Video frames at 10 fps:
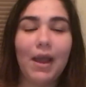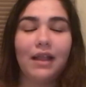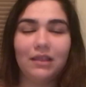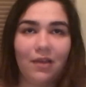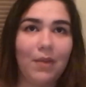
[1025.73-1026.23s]
I
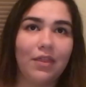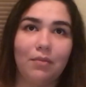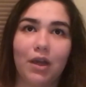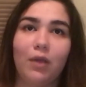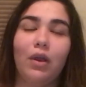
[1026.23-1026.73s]
love Bath and
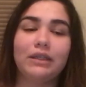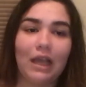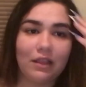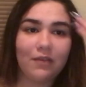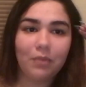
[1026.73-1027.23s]
Body Works.
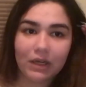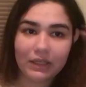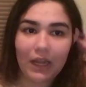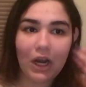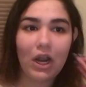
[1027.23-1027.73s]
I love body
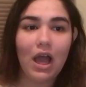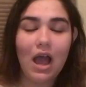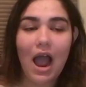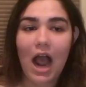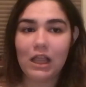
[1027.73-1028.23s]
care.
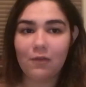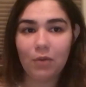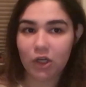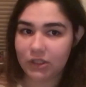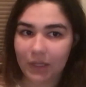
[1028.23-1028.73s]
I love
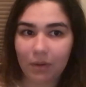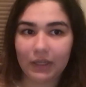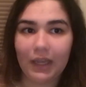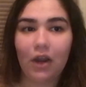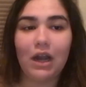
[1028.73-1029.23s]
purchasing
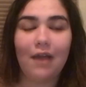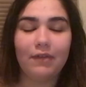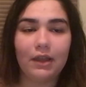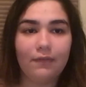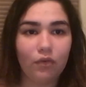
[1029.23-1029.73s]
body care and
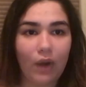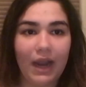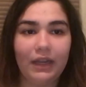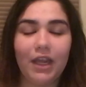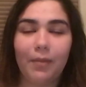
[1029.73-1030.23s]
having a
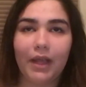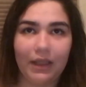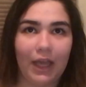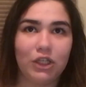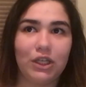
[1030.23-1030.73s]
variety in my
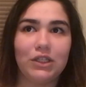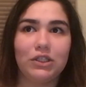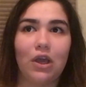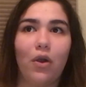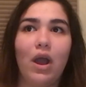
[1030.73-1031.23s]
collection.
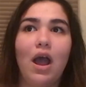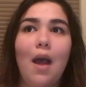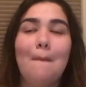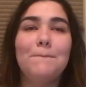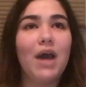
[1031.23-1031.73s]
So,
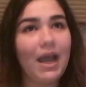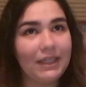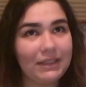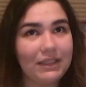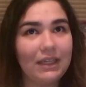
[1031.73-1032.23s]

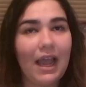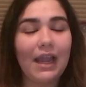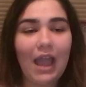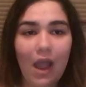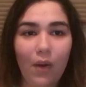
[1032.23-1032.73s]
but I,
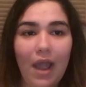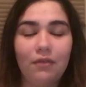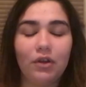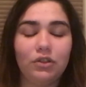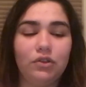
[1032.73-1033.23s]

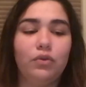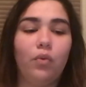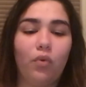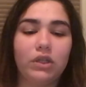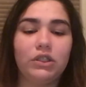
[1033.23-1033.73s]
however, do
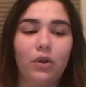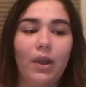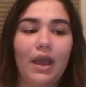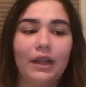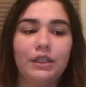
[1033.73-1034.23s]
want to go
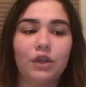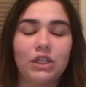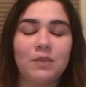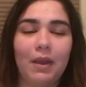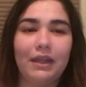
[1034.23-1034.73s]
ahead and
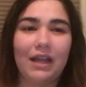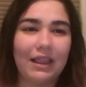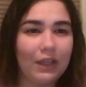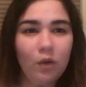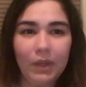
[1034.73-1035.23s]
start spending a
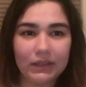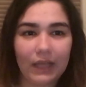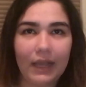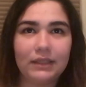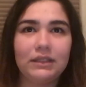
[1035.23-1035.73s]
little bit
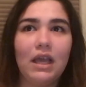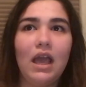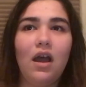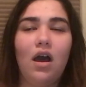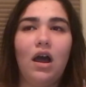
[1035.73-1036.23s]
less
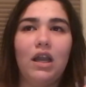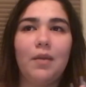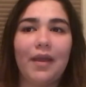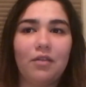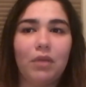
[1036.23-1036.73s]
on
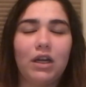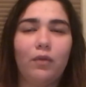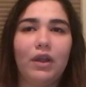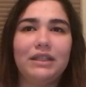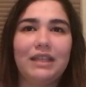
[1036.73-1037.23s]
Bath and Body
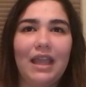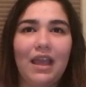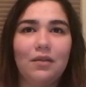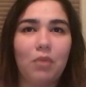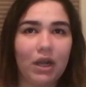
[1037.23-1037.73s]
Works
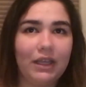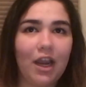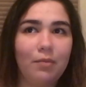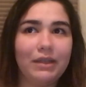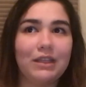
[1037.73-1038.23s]
and body
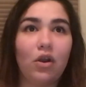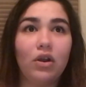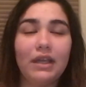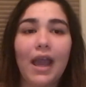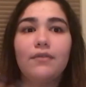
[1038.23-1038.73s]
care, because I
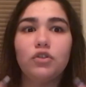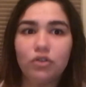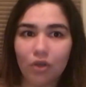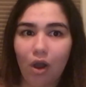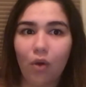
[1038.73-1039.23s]
already have
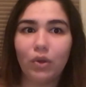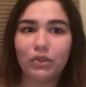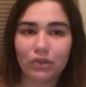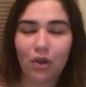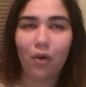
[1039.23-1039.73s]
so
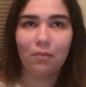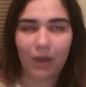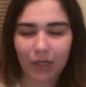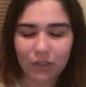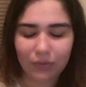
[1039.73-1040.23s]

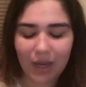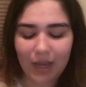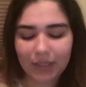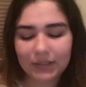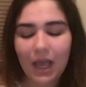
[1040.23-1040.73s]
much, you
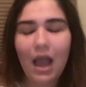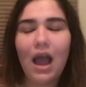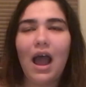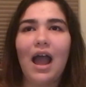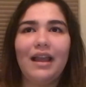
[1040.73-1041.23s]
guys.
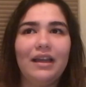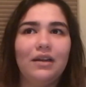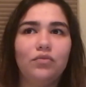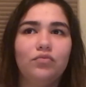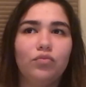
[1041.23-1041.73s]

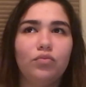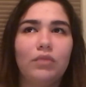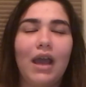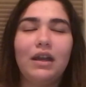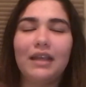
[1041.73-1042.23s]

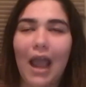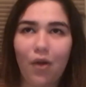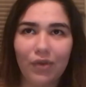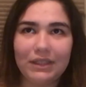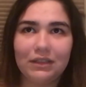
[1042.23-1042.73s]
I didn't
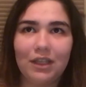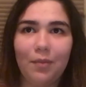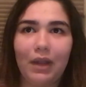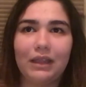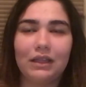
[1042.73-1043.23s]
count recently,
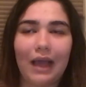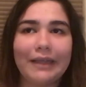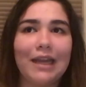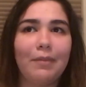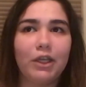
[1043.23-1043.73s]
but like the
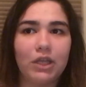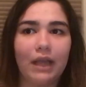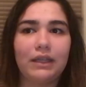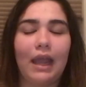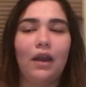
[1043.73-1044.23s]
last time I
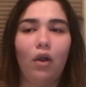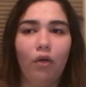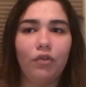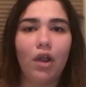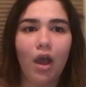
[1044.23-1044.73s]
checked, I had
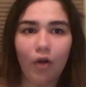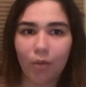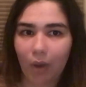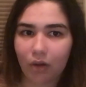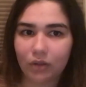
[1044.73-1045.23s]
over
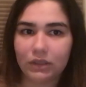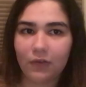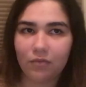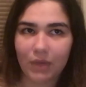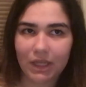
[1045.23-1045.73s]
100 bottles
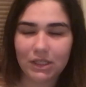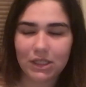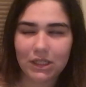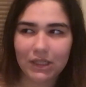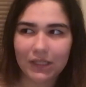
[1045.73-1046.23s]
of
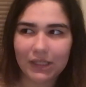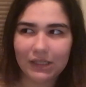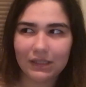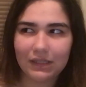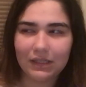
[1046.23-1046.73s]
mist.
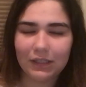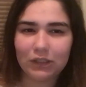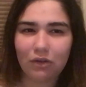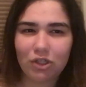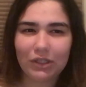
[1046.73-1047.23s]

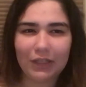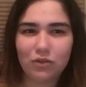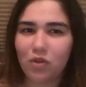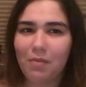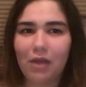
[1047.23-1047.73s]
So just like
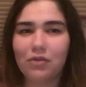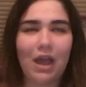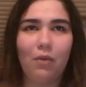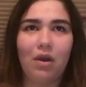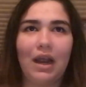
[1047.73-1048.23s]
do the math on
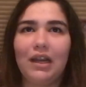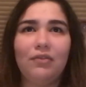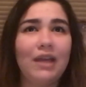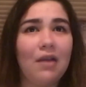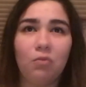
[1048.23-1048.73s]
that one. I
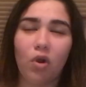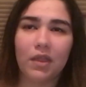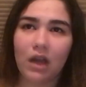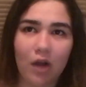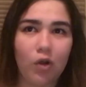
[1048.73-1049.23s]
definitely have more
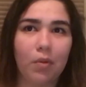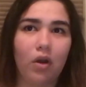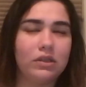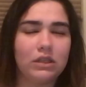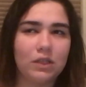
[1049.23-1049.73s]
than 100
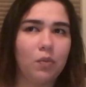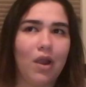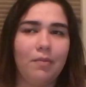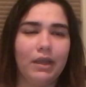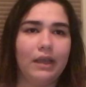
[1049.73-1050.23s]
bottles at this
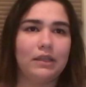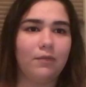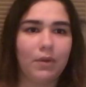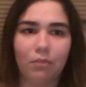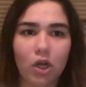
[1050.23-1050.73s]
point because
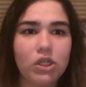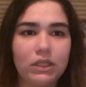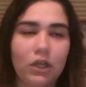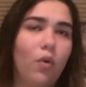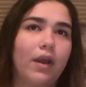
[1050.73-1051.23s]
I've been
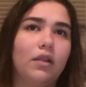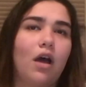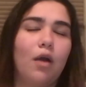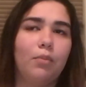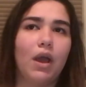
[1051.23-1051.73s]
purchasing quite a
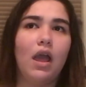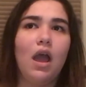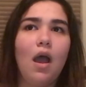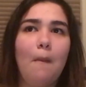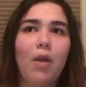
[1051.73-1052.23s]
lot, but
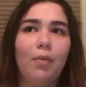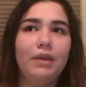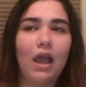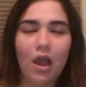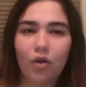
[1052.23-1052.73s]

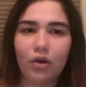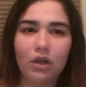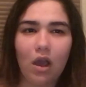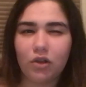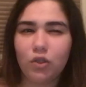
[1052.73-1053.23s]
probably
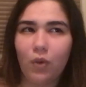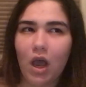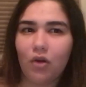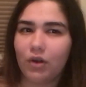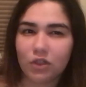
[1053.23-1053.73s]
100 to
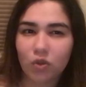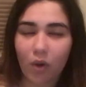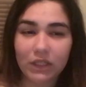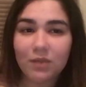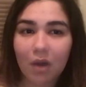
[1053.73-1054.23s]

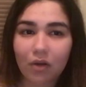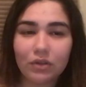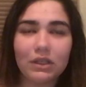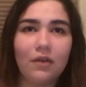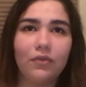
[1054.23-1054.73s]
120
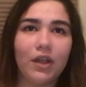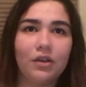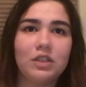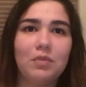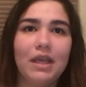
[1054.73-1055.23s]
bottles of
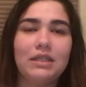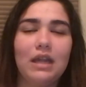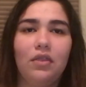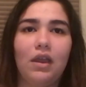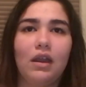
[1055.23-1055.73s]
fragrance mist.
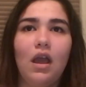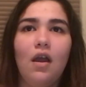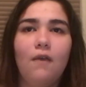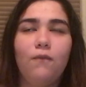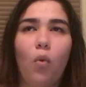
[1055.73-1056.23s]
And then
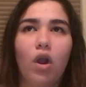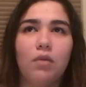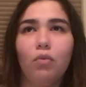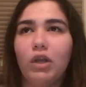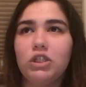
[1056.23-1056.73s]
for
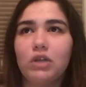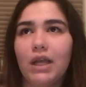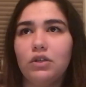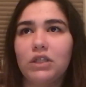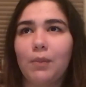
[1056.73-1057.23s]

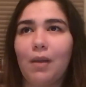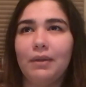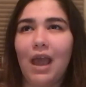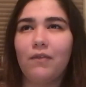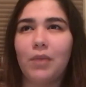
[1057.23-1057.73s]
moisturizers, I probably
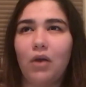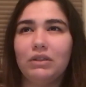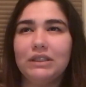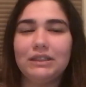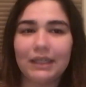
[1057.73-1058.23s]
have about
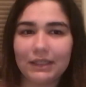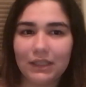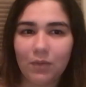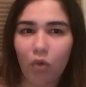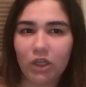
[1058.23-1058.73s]

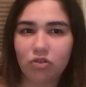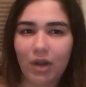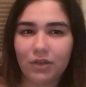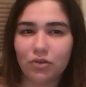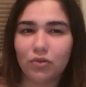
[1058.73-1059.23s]
60
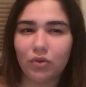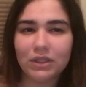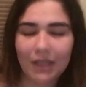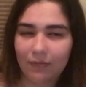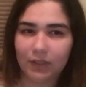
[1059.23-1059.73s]
moisturizers or
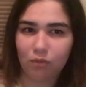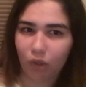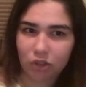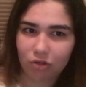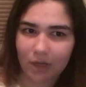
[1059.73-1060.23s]
70
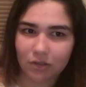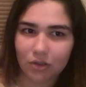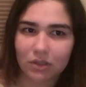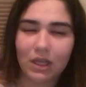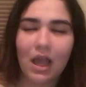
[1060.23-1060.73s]

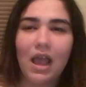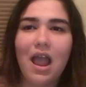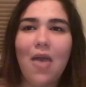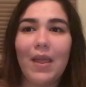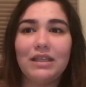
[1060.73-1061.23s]
moisturizers.
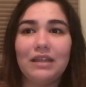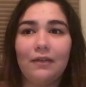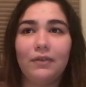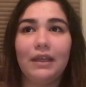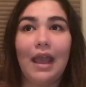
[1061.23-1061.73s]
And that's
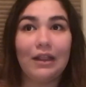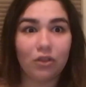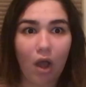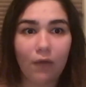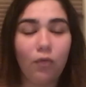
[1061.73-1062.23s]
definitely a
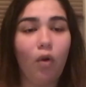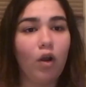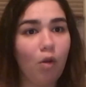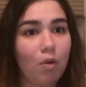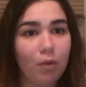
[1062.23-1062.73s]
lot for a
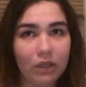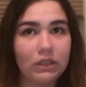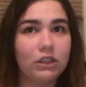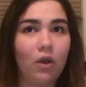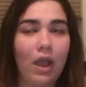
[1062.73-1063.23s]
normal person
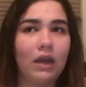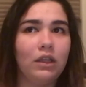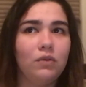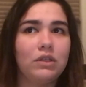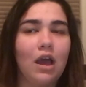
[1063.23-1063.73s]
to go ahead and
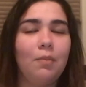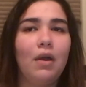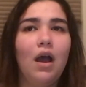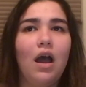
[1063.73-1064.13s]
use up.